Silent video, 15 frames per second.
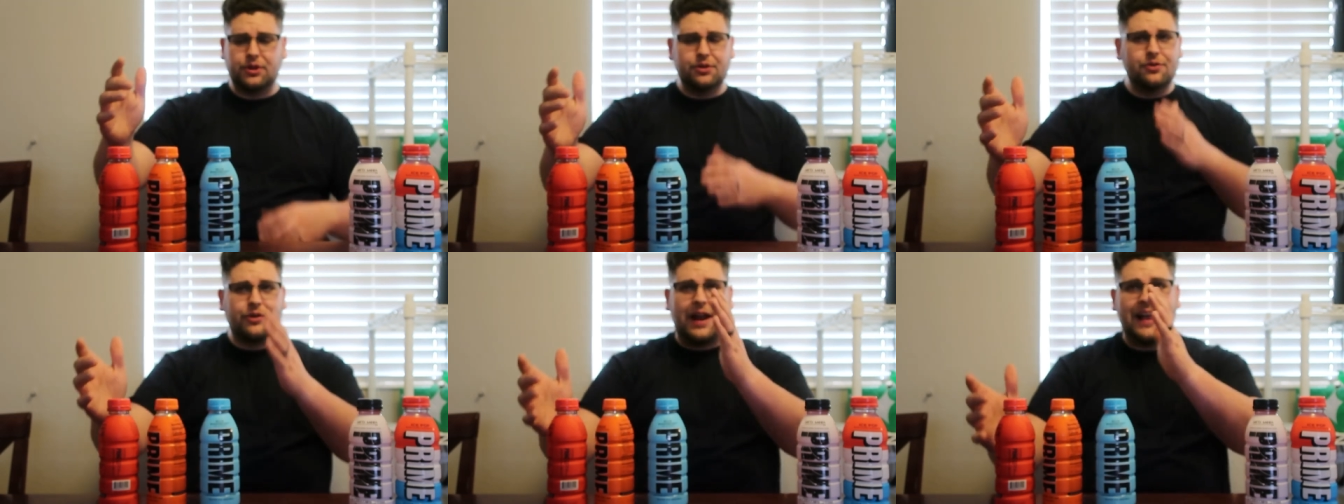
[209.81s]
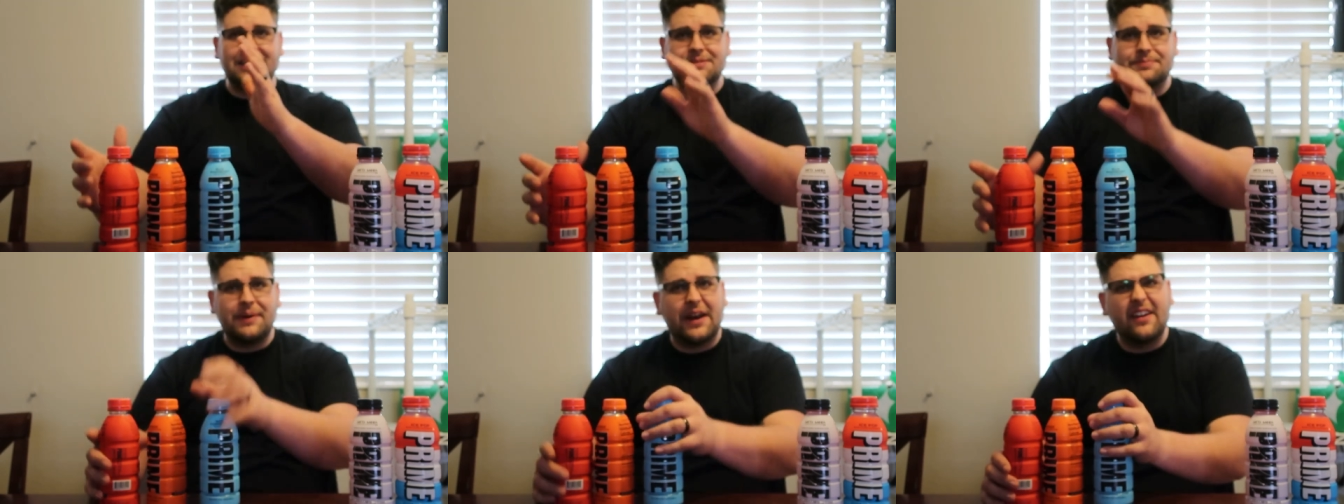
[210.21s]
Blue
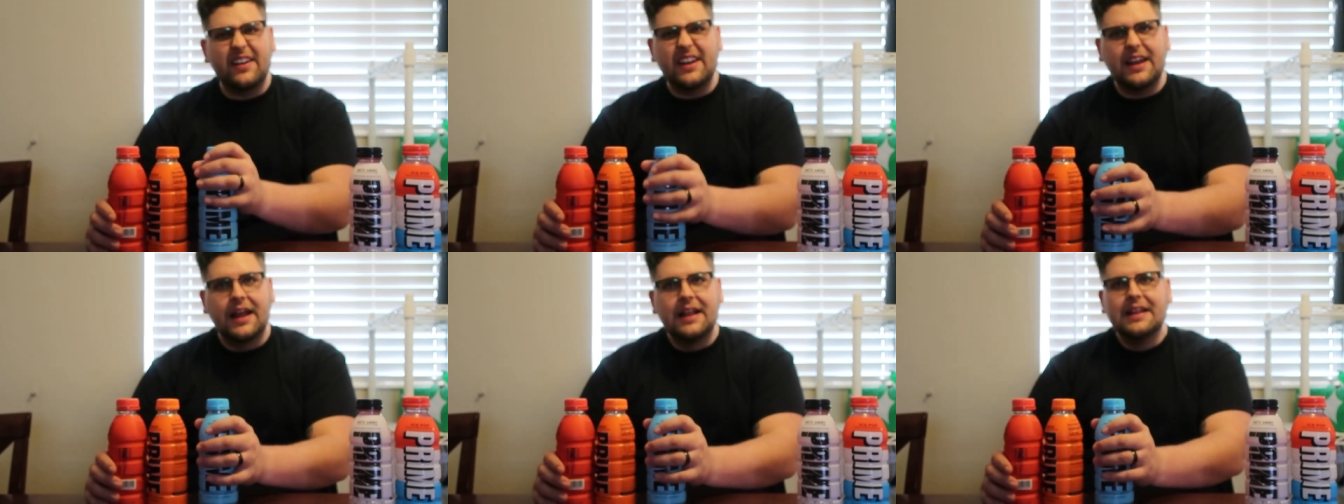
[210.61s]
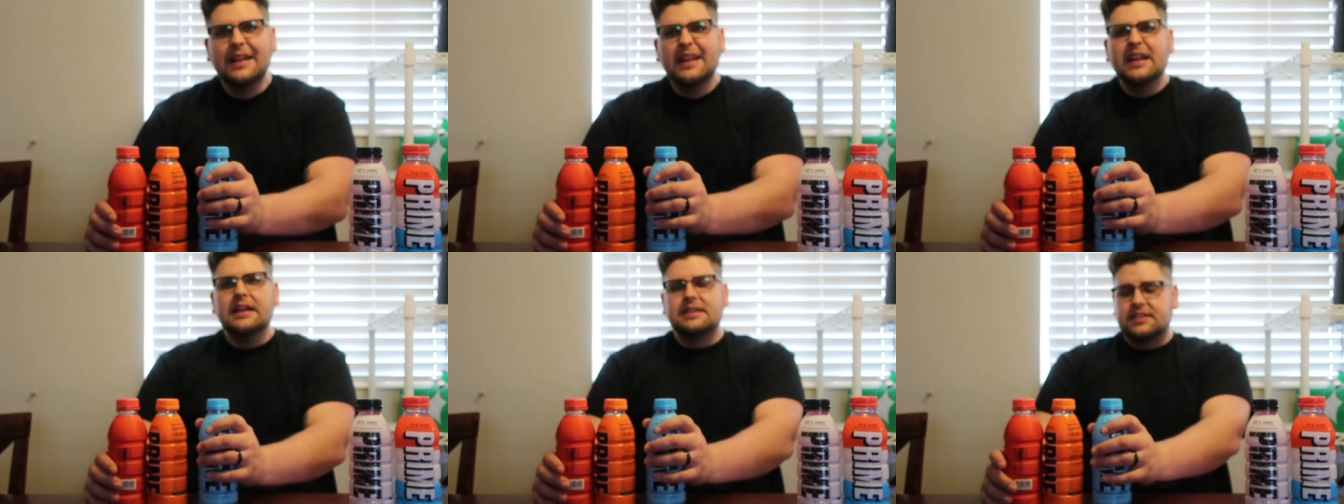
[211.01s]
Raspberry
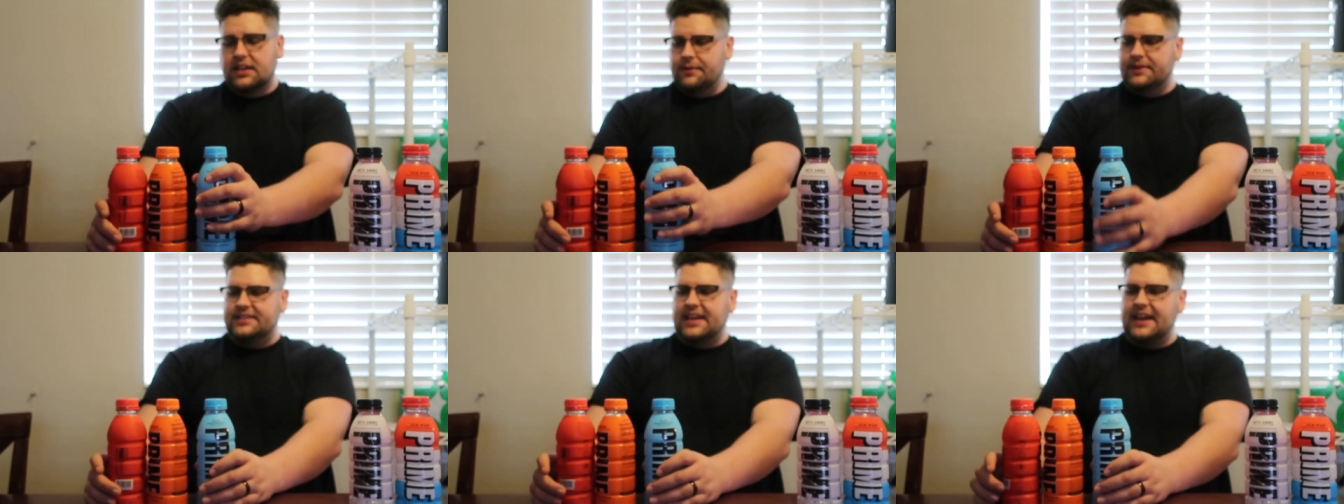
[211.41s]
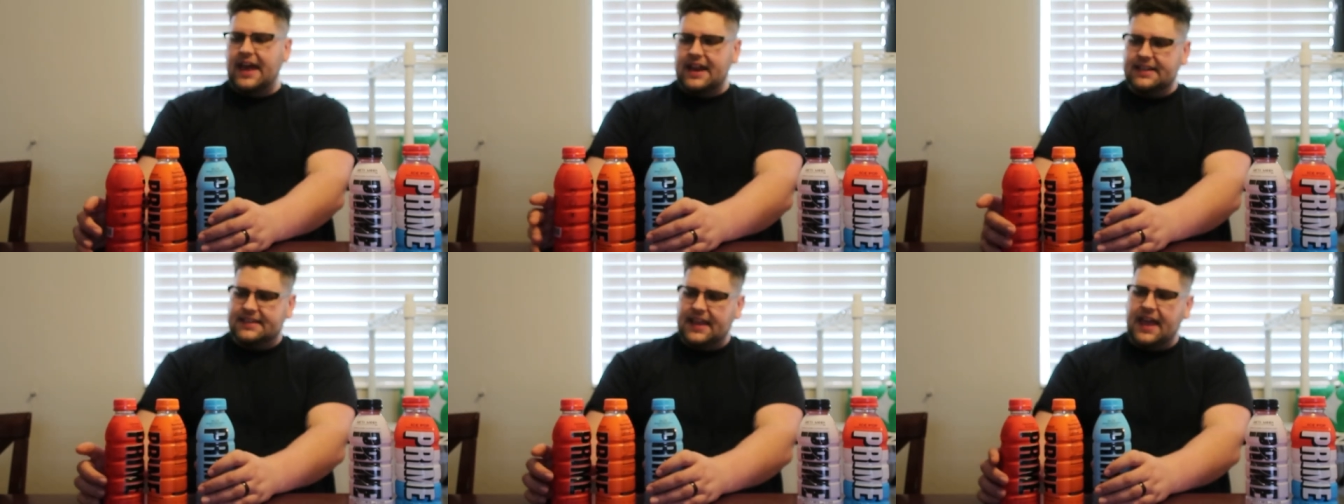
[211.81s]
is going to be 10
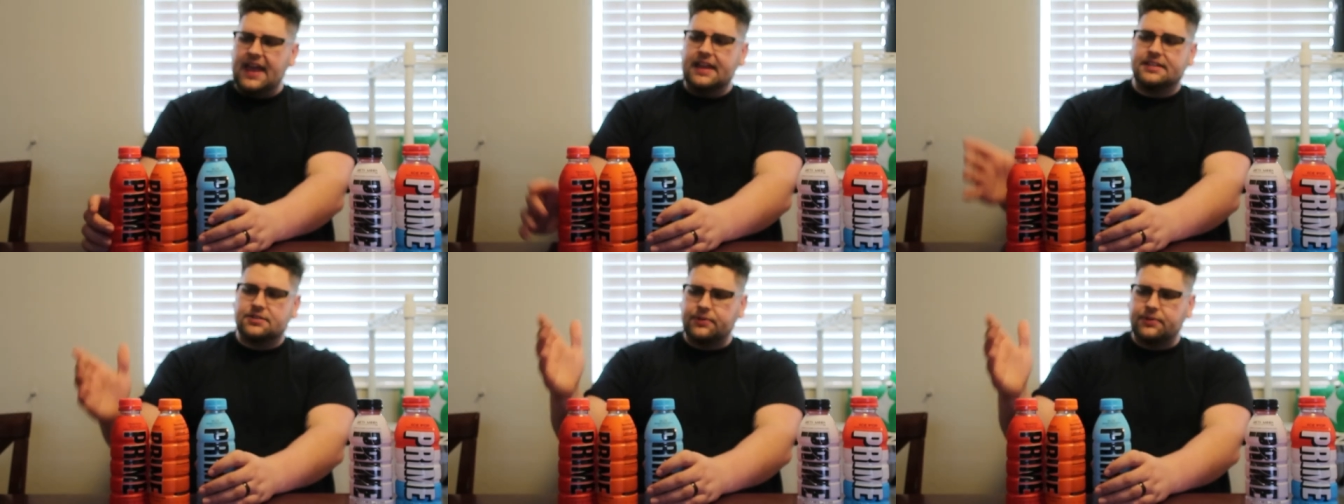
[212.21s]
out of 10.